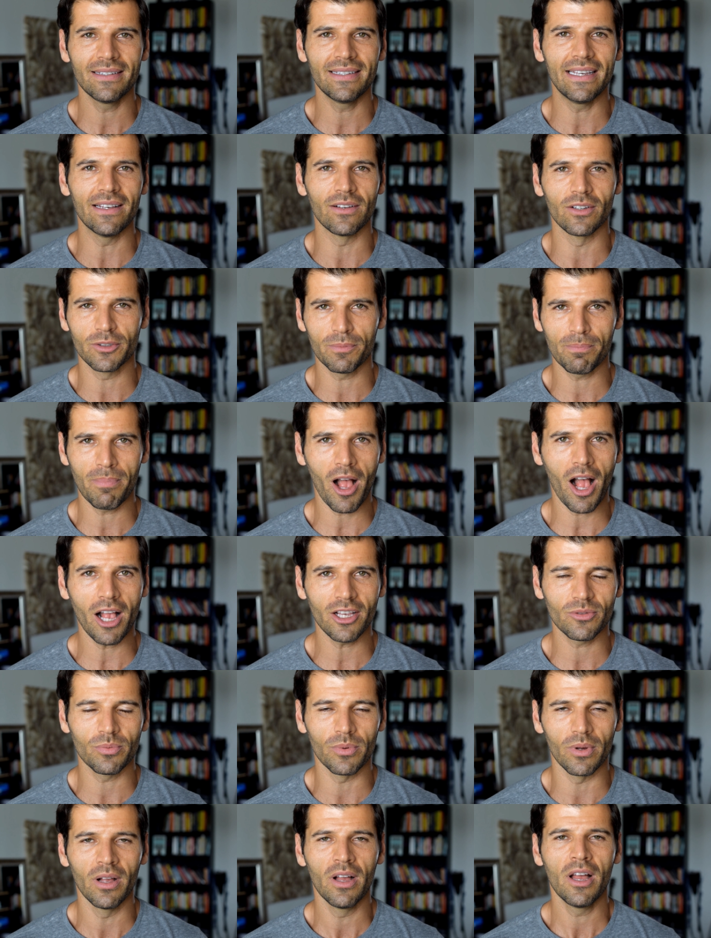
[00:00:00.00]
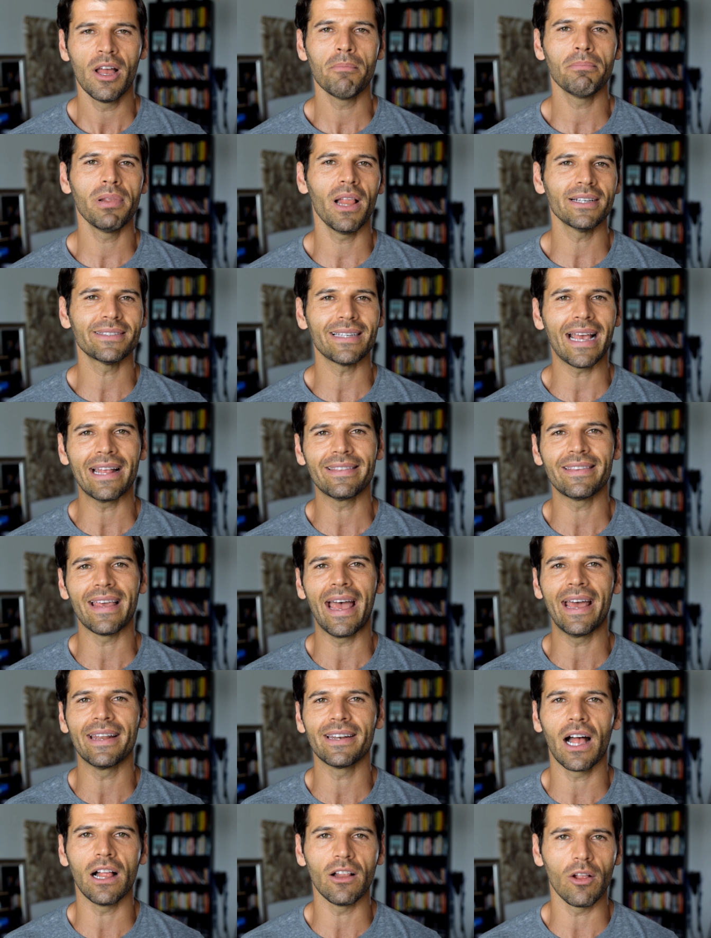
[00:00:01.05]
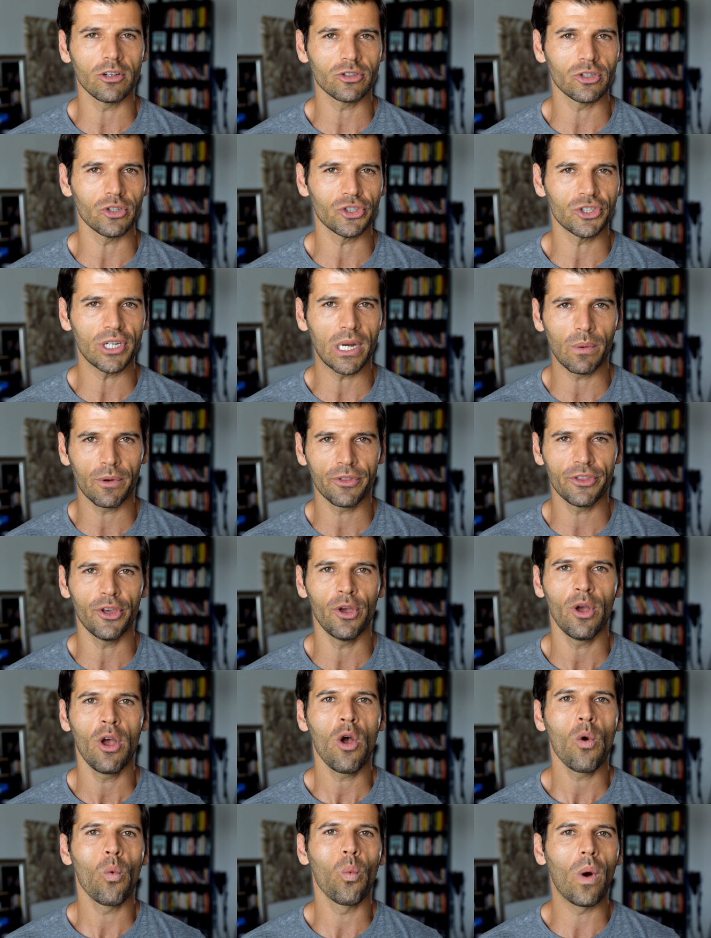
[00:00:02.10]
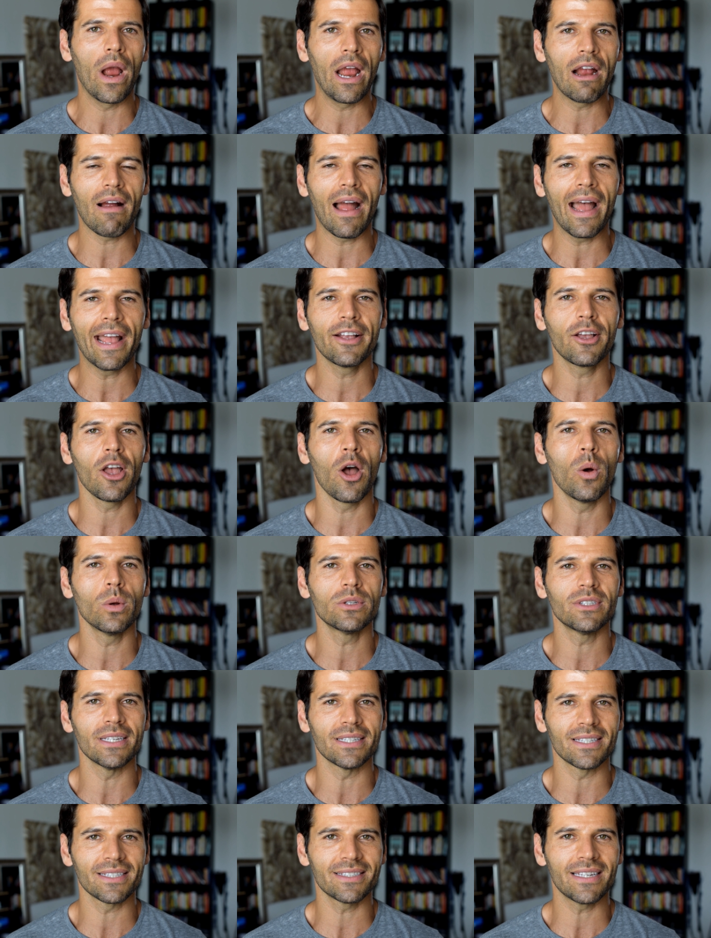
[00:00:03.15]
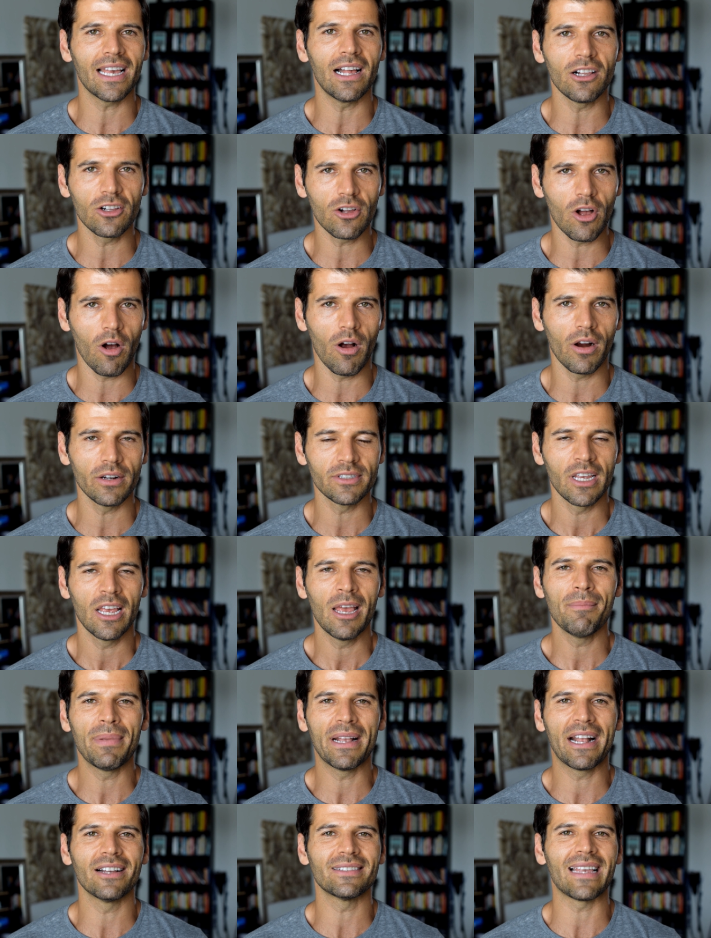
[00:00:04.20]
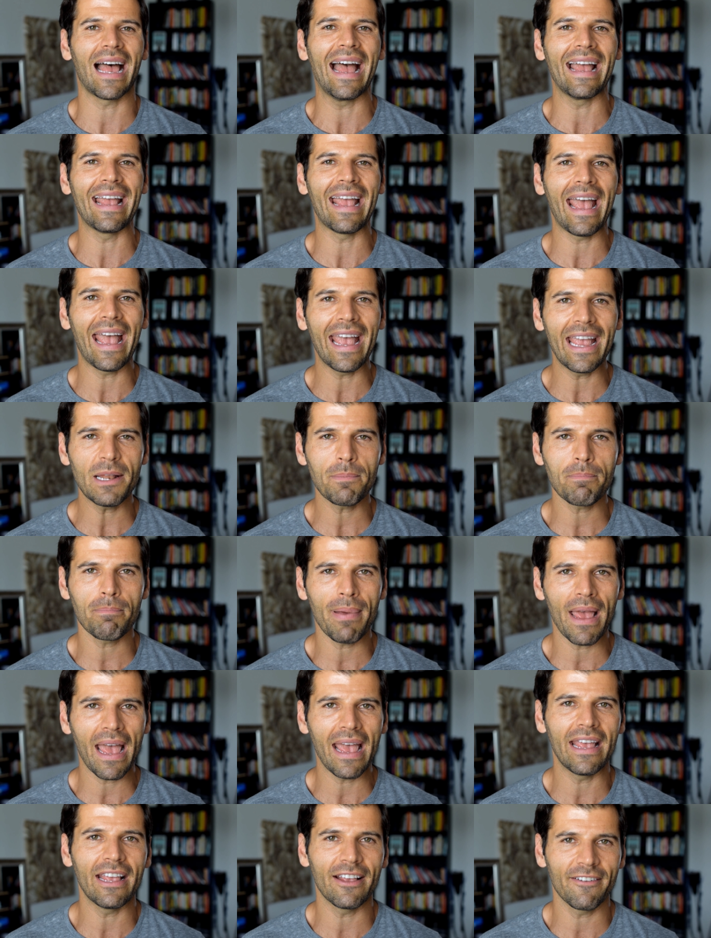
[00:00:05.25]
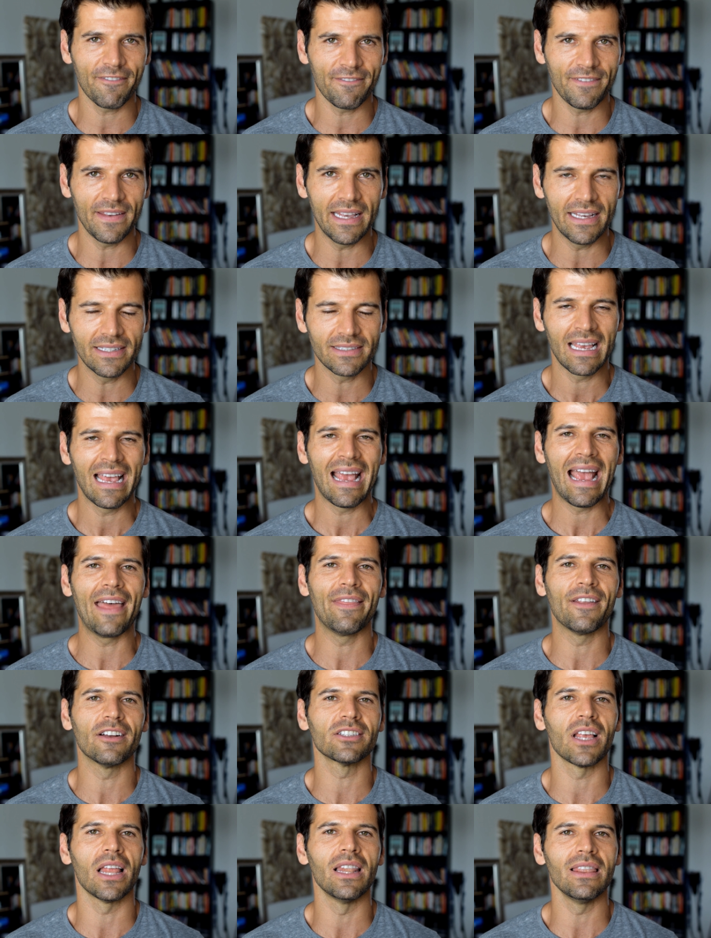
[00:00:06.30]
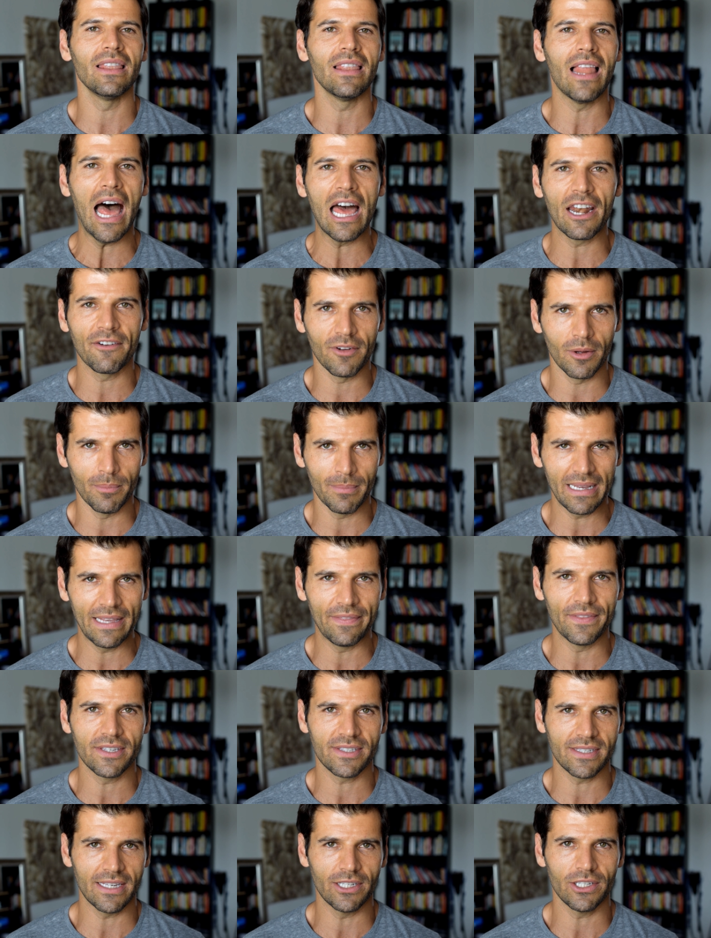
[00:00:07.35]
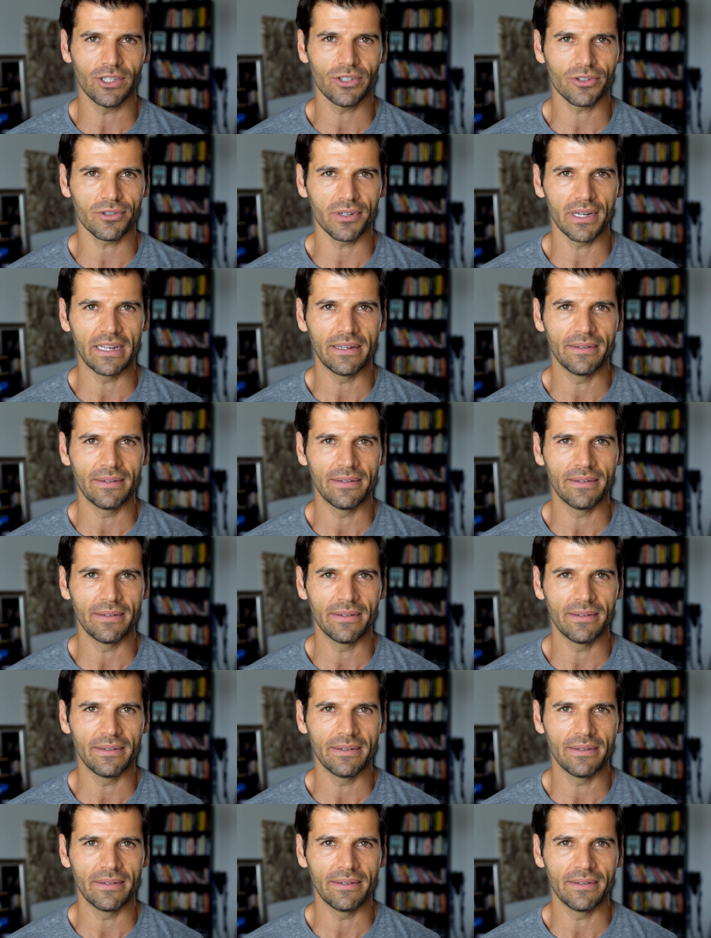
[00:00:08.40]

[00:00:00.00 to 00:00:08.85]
deals possible. Plus, at the end, I'll also share with you where I go to sell cards because I hate paying fees and there's a lot of them in this industry.